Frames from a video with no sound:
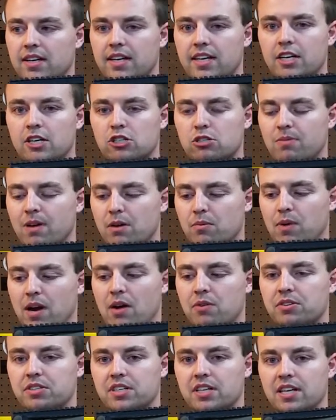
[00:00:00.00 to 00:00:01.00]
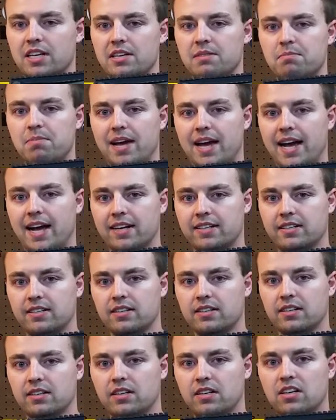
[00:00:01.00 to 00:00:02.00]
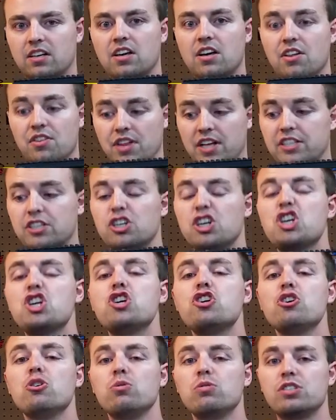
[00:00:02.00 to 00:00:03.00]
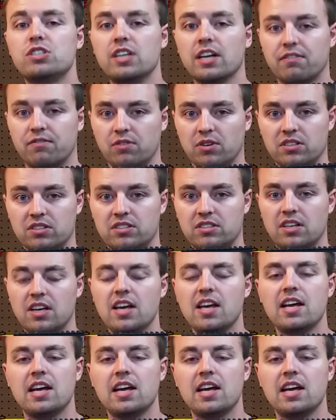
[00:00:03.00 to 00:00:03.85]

Here's where my round is going to impact. That's a huge difference.